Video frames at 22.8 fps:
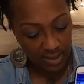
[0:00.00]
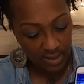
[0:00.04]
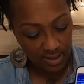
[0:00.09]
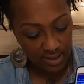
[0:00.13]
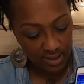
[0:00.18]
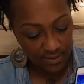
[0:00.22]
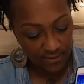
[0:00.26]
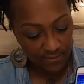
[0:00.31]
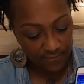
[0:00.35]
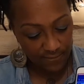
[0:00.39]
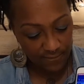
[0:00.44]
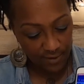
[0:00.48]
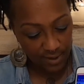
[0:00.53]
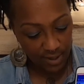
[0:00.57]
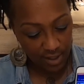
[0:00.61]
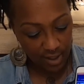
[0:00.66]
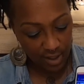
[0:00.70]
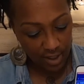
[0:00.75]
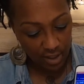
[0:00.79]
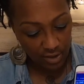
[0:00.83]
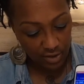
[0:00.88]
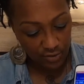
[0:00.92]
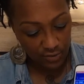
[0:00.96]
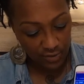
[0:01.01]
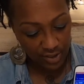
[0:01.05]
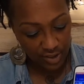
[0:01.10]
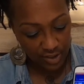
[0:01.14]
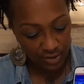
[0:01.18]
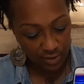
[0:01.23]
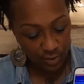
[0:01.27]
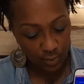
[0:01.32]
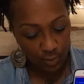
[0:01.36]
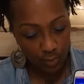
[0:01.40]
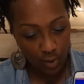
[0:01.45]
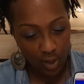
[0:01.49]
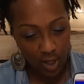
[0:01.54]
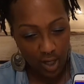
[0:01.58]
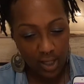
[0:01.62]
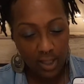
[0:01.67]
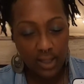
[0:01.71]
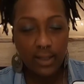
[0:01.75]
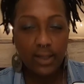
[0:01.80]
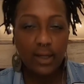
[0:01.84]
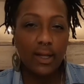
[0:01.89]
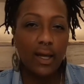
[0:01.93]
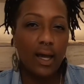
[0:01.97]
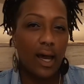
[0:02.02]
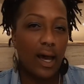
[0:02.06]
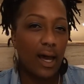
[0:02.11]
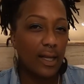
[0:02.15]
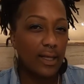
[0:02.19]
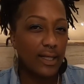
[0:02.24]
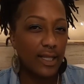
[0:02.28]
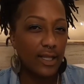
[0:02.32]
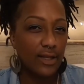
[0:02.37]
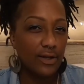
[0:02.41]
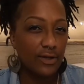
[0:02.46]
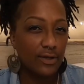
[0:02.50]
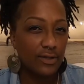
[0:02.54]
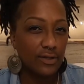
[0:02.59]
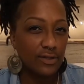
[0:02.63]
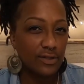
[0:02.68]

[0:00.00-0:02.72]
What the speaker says: different countries you want on here.